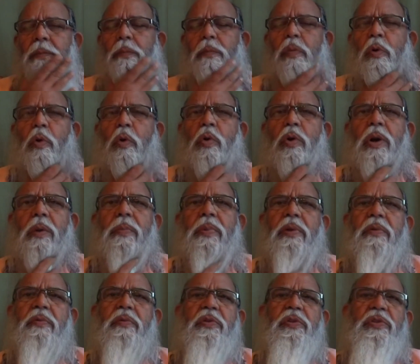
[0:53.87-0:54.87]
bhoga
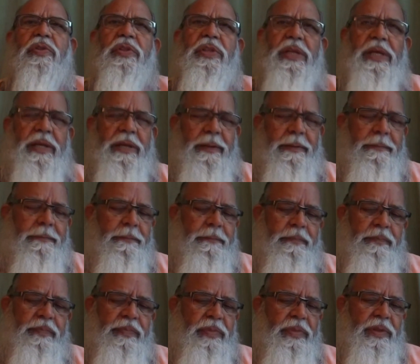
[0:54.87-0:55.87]
pravritti,
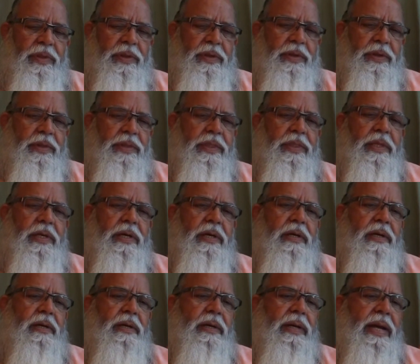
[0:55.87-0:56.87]

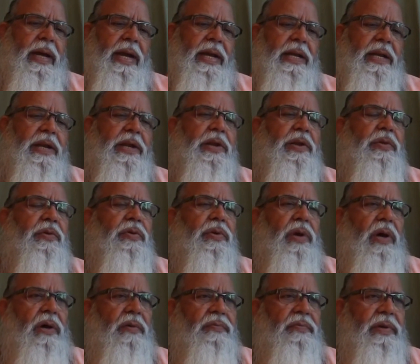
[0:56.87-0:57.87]
the attitude
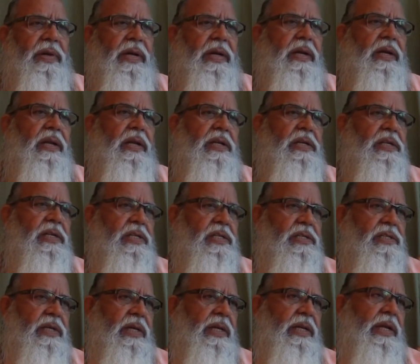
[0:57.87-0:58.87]
of
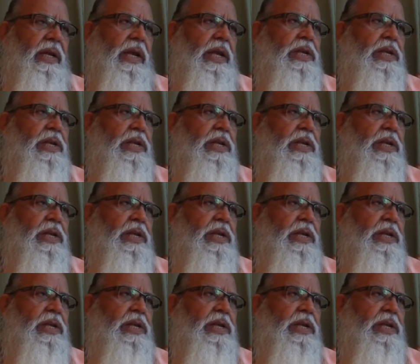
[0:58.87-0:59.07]
indulgence and